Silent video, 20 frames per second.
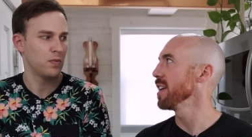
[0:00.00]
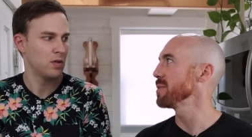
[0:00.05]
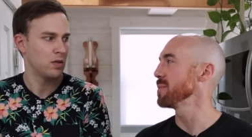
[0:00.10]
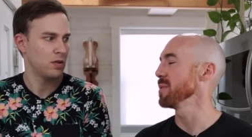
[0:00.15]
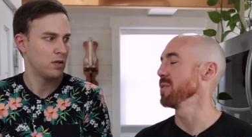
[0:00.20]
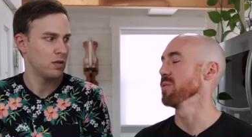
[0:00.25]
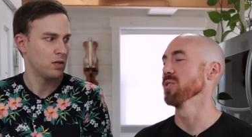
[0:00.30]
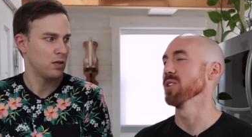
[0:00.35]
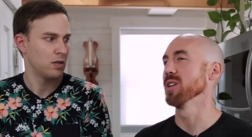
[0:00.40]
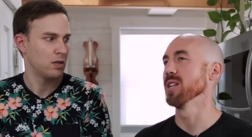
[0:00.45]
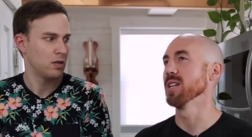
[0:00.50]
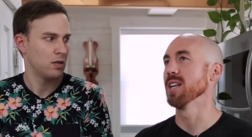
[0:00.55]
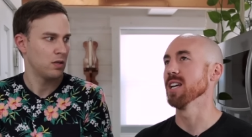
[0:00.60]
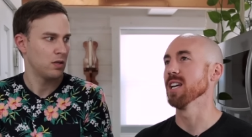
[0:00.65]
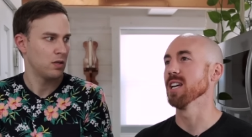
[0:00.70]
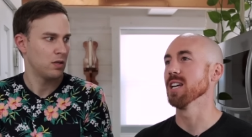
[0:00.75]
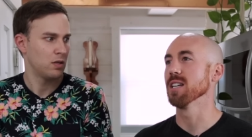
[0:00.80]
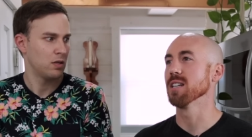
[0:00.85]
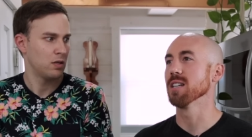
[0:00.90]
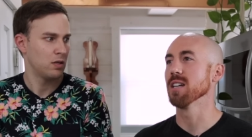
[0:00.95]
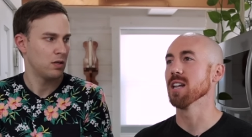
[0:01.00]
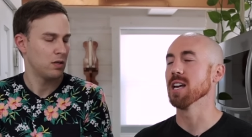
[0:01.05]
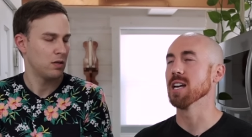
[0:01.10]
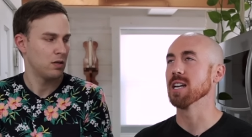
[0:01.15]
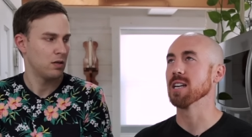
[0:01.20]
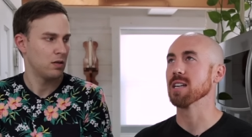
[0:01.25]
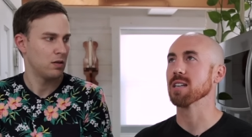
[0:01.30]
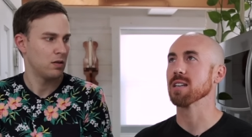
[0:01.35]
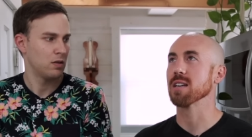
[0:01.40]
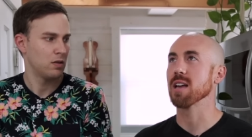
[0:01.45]
Speaker 1: that's been really neat.
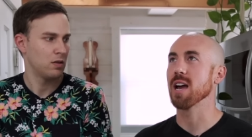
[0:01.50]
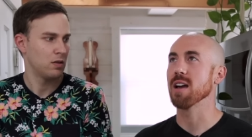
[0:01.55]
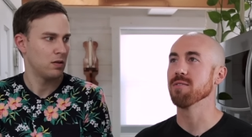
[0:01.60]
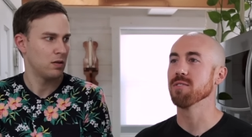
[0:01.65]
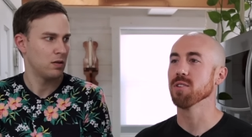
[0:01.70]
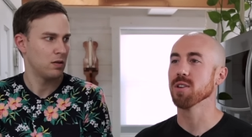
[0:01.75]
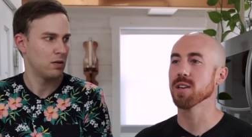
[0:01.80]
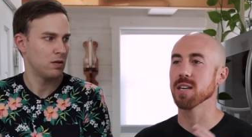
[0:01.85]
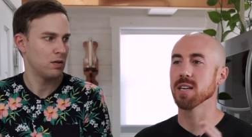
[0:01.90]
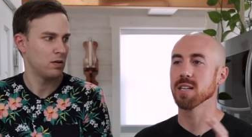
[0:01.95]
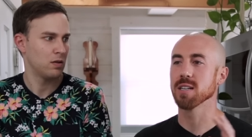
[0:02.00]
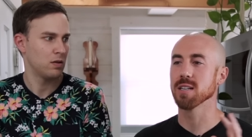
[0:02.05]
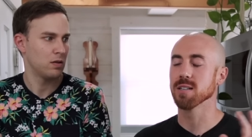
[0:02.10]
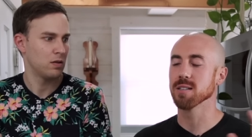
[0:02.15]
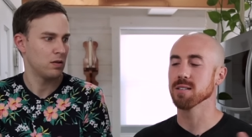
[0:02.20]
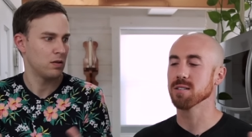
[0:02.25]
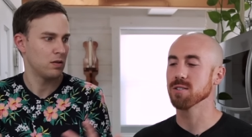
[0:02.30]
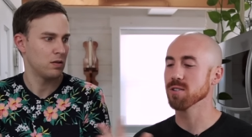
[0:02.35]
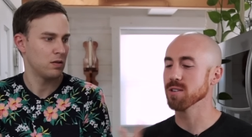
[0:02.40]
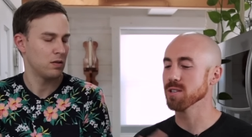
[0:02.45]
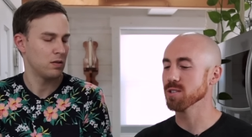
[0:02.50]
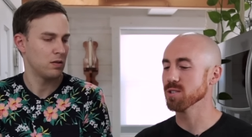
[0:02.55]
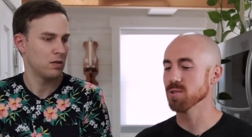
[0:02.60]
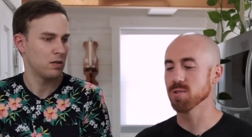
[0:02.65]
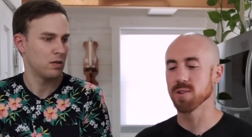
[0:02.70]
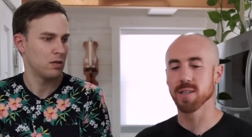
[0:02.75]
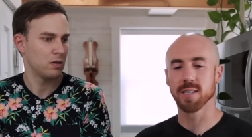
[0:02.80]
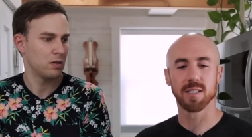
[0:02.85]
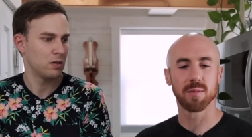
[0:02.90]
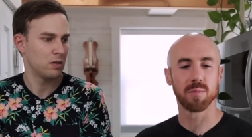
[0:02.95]
Like, I feel like in a traditional
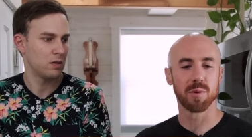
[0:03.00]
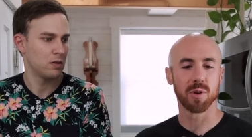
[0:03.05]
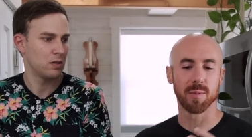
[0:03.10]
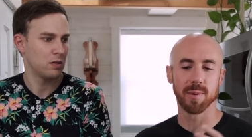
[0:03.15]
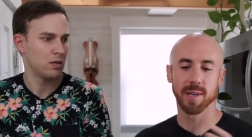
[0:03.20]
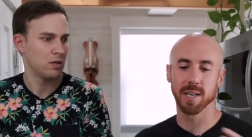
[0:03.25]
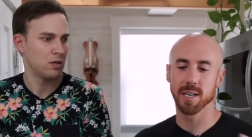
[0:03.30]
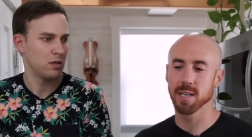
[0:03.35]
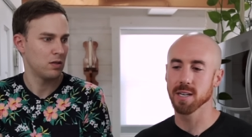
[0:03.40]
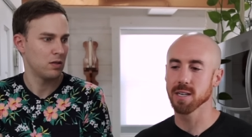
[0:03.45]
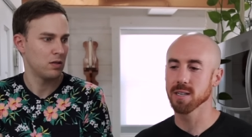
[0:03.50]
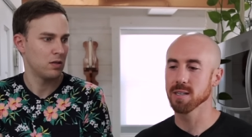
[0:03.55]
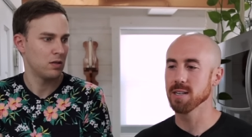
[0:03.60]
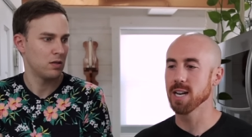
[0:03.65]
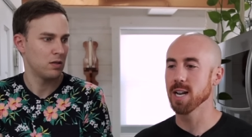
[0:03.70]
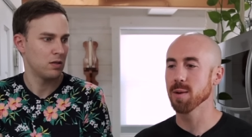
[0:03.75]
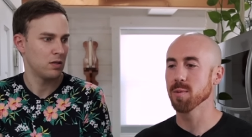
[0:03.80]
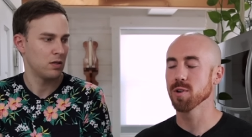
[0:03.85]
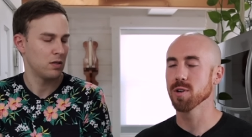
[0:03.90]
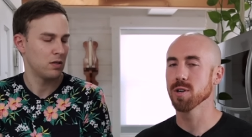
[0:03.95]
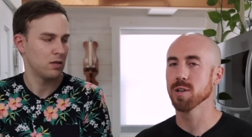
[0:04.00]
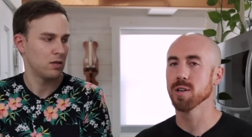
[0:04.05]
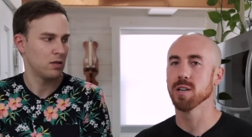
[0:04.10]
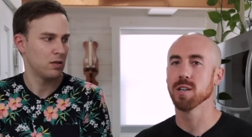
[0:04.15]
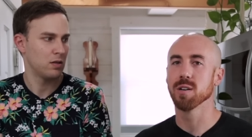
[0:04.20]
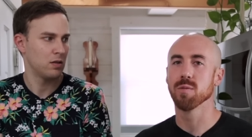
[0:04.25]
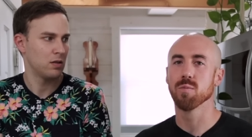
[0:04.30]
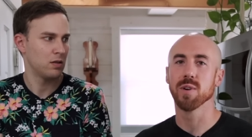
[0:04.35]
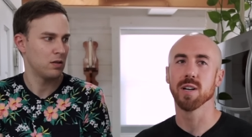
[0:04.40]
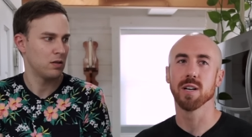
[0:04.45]
like suburbia
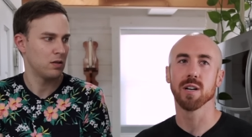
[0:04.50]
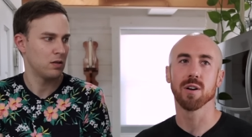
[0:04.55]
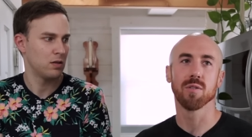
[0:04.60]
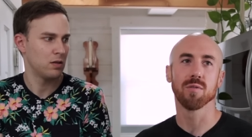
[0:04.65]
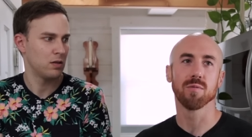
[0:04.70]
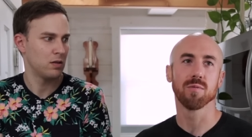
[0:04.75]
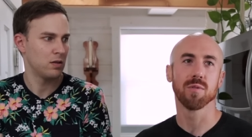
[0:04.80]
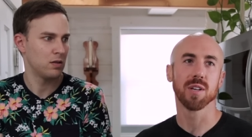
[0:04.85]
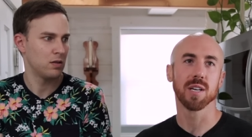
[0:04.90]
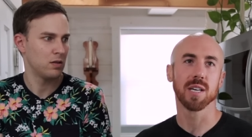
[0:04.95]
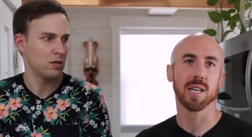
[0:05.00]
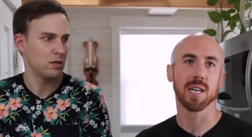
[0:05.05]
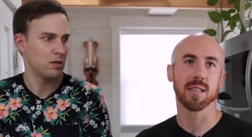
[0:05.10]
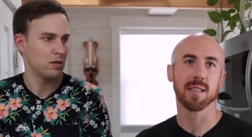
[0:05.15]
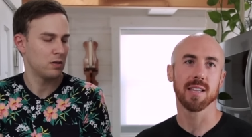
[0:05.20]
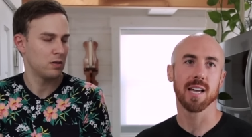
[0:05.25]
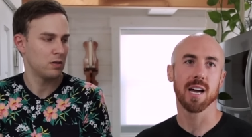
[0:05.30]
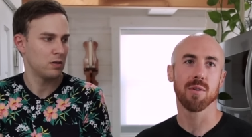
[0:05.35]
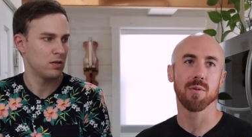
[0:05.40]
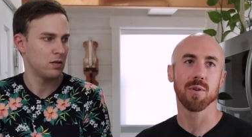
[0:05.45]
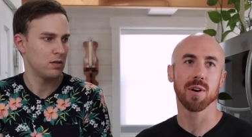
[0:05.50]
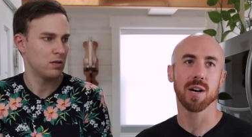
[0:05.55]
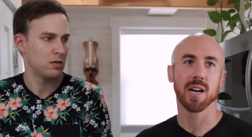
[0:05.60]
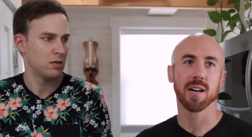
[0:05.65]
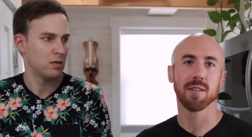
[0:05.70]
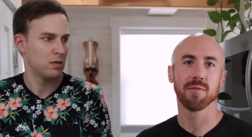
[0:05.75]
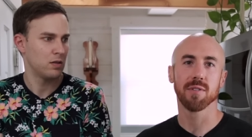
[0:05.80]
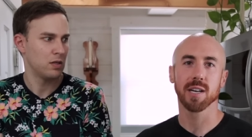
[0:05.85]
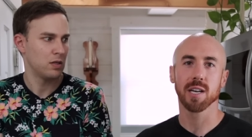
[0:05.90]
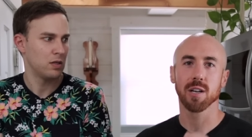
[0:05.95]
neighborhood, we don't really get that. We're
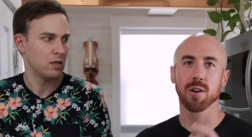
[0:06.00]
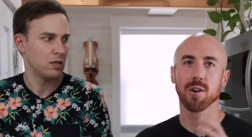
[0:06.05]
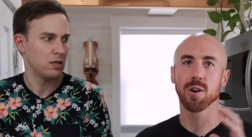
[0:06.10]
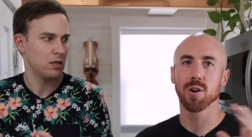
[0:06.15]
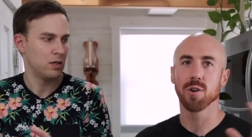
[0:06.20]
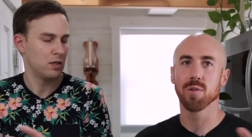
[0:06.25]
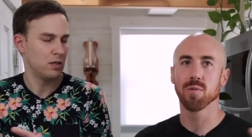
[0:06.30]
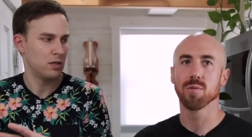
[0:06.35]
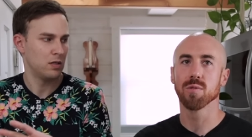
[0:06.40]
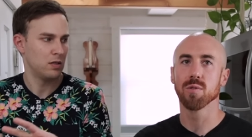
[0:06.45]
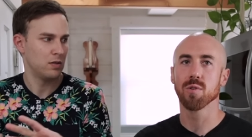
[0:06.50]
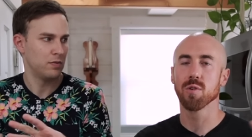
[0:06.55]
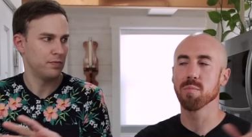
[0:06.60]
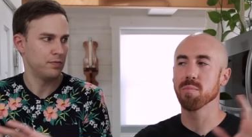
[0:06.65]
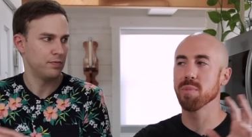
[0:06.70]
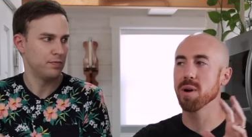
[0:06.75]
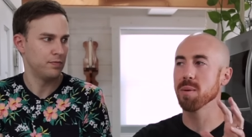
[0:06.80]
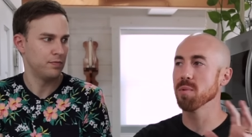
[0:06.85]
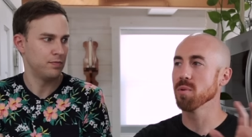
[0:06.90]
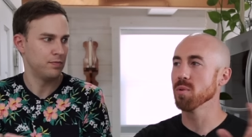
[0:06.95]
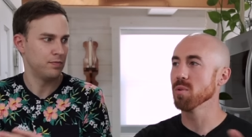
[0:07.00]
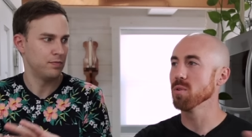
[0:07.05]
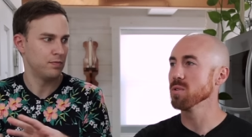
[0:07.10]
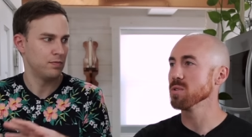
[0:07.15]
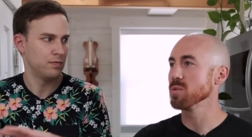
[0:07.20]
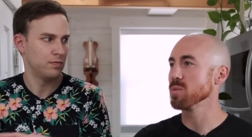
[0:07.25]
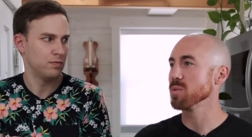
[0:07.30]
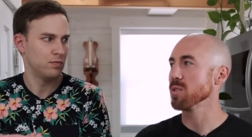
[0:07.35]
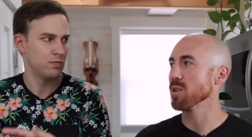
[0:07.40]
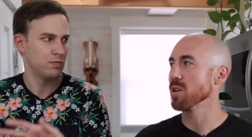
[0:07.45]
kind of like in our own little
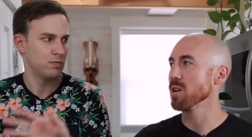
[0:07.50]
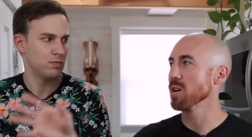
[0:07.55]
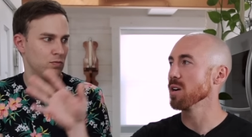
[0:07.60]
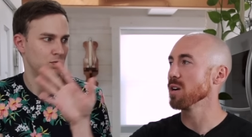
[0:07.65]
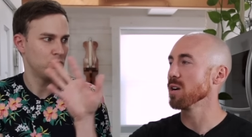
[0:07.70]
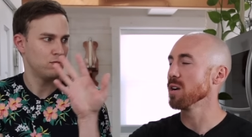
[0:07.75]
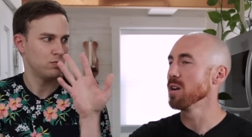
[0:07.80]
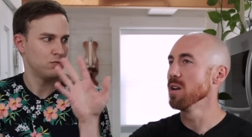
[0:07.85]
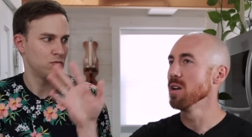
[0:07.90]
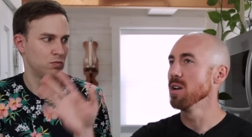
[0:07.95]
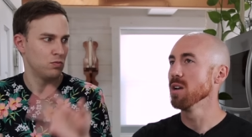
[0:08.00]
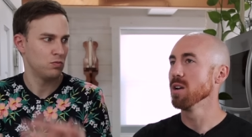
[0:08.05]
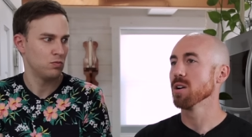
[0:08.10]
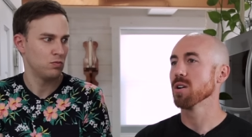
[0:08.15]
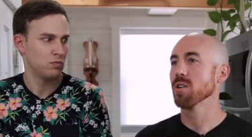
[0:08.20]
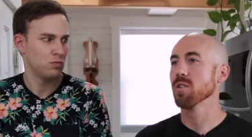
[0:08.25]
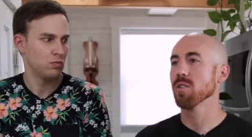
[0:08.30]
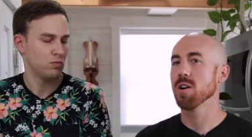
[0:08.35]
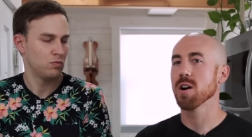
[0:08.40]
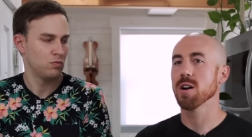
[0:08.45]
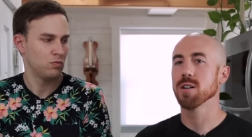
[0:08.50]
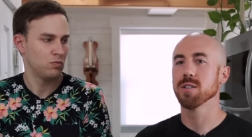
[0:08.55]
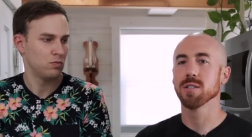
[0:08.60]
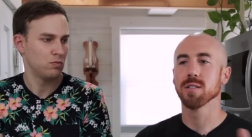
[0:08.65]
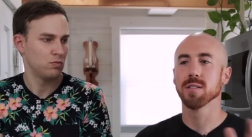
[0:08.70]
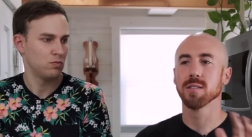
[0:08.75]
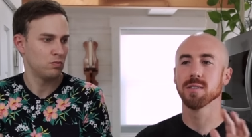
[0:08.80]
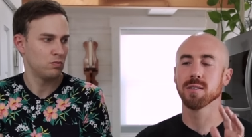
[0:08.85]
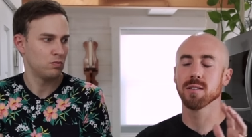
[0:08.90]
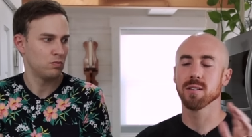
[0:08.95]
bubbles with our
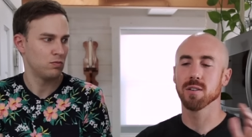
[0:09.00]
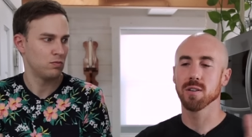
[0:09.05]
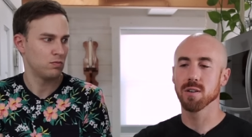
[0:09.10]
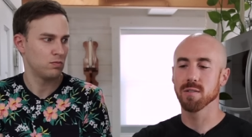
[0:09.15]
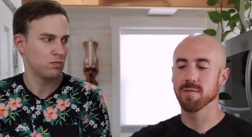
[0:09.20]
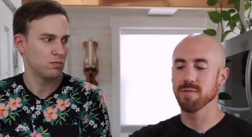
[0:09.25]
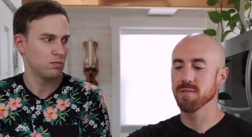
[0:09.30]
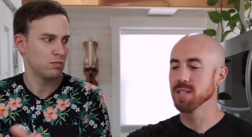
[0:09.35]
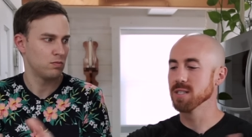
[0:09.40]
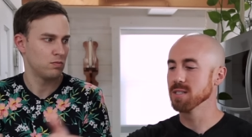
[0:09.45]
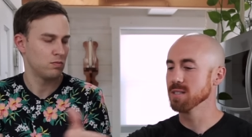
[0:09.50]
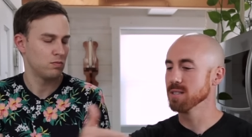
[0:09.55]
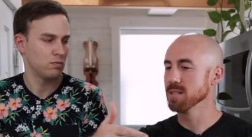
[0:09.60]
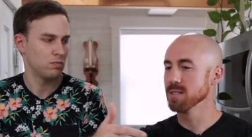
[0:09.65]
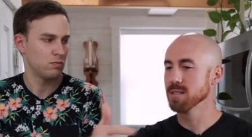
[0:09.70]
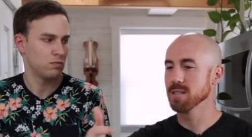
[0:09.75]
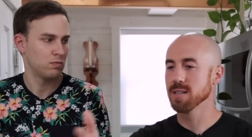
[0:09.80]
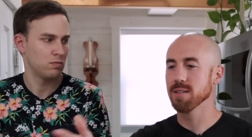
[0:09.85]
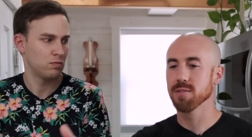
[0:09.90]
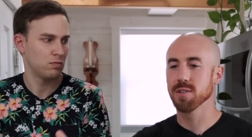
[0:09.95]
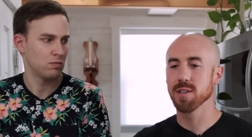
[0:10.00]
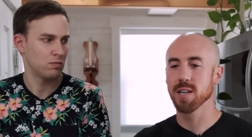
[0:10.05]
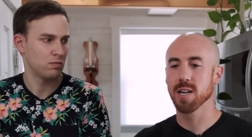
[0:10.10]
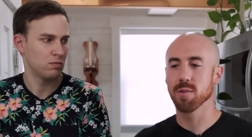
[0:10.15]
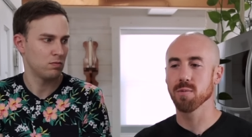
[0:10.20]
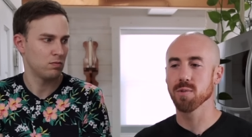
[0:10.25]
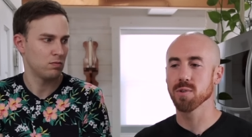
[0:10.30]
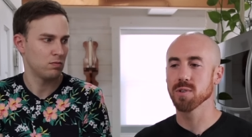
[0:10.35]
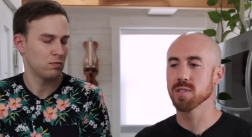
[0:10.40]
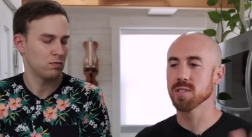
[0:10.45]
garages and our fences and everything,
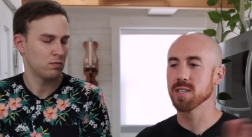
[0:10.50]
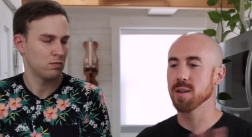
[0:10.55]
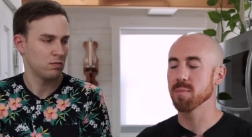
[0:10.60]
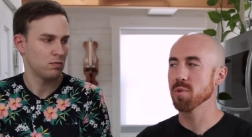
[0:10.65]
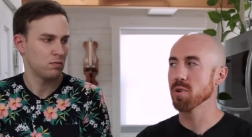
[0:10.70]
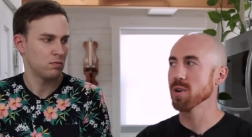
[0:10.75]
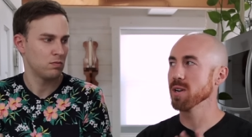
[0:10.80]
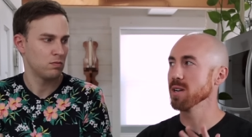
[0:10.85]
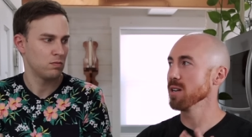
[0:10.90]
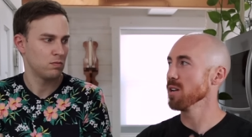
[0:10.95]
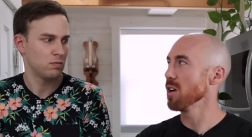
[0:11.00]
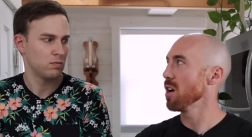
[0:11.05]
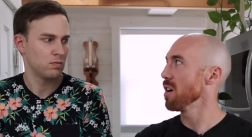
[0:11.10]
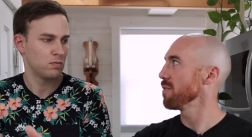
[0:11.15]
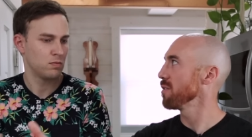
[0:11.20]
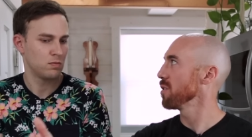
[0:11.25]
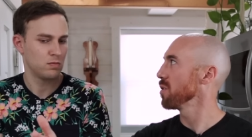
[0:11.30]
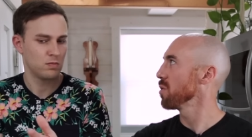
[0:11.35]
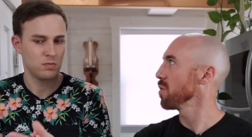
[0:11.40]
and we're separated off and